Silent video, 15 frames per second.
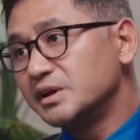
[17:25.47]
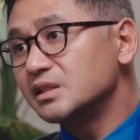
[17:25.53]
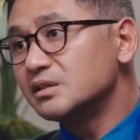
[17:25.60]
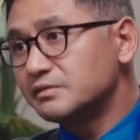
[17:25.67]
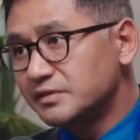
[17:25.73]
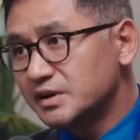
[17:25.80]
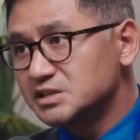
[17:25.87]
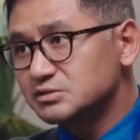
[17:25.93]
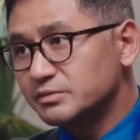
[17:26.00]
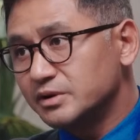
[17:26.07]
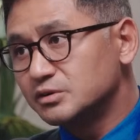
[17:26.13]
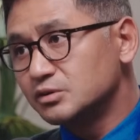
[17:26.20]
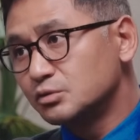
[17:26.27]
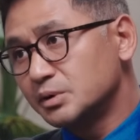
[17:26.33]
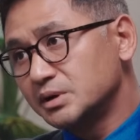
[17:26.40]
we are the first
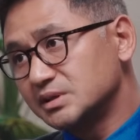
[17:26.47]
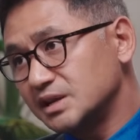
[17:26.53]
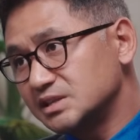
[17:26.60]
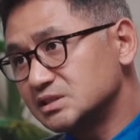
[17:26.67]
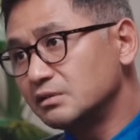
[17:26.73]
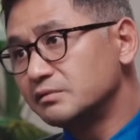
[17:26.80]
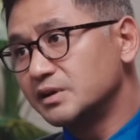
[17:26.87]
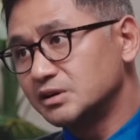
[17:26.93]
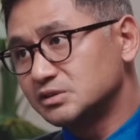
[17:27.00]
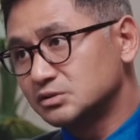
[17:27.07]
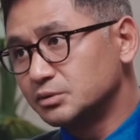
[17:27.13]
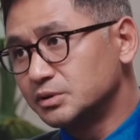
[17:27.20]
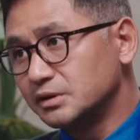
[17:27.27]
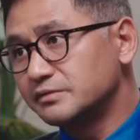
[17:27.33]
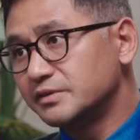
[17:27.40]
one to do it, and that's how we are
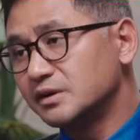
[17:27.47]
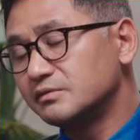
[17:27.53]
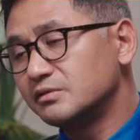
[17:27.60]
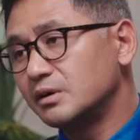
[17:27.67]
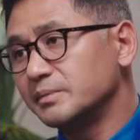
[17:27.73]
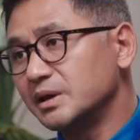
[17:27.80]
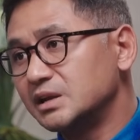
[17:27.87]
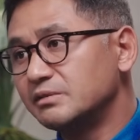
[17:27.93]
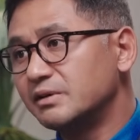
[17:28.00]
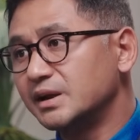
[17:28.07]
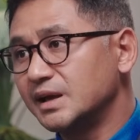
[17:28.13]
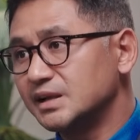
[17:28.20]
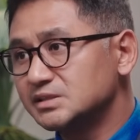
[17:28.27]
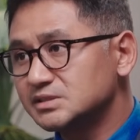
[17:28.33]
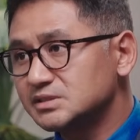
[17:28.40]
so different from
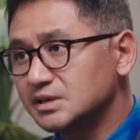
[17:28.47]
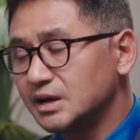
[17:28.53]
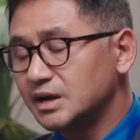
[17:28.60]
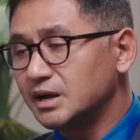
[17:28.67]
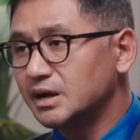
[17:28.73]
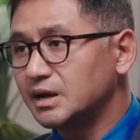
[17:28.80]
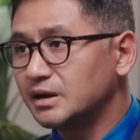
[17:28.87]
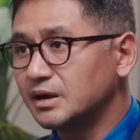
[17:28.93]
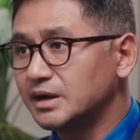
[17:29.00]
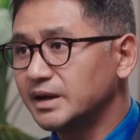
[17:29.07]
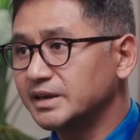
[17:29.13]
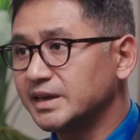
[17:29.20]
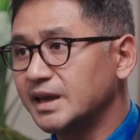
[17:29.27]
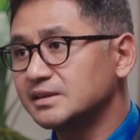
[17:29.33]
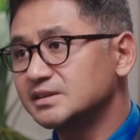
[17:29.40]
anyone else.
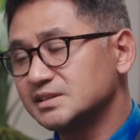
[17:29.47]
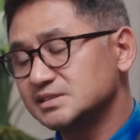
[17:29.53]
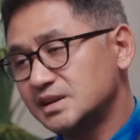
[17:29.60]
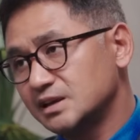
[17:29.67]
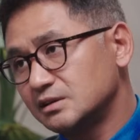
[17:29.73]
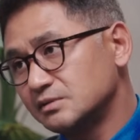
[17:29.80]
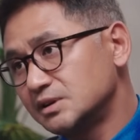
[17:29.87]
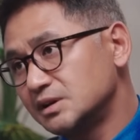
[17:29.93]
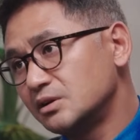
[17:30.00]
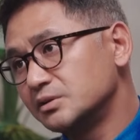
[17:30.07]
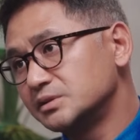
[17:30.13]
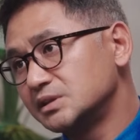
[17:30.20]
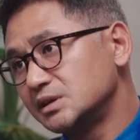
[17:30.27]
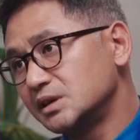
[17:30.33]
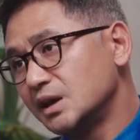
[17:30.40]
Again, just like we did
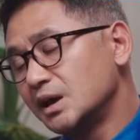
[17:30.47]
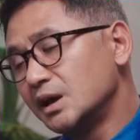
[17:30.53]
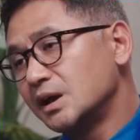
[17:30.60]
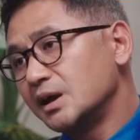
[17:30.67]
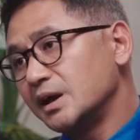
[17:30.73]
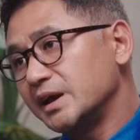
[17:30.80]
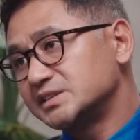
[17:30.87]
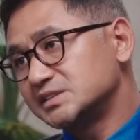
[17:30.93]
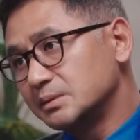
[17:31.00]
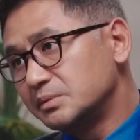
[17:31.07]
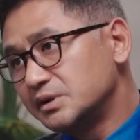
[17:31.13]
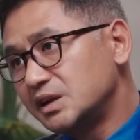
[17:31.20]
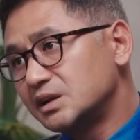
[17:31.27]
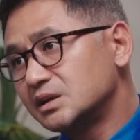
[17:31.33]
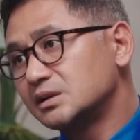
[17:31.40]
on the
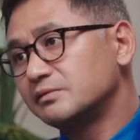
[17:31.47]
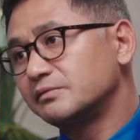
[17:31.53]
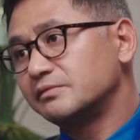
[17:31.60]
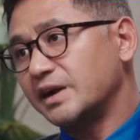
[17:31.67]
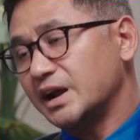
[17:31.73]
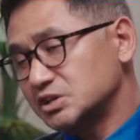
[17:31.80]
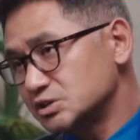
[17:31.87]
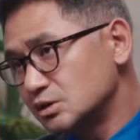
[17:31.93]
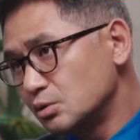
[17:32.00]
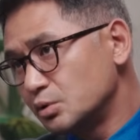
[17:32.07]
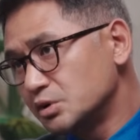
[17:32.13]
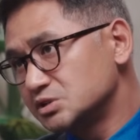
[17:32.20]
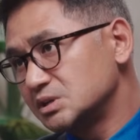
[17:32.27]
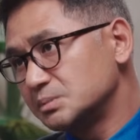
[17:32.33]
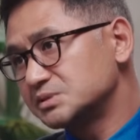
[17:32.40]
SM REIT fractional
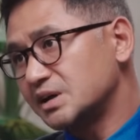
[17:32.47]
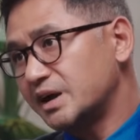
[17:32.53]
ownership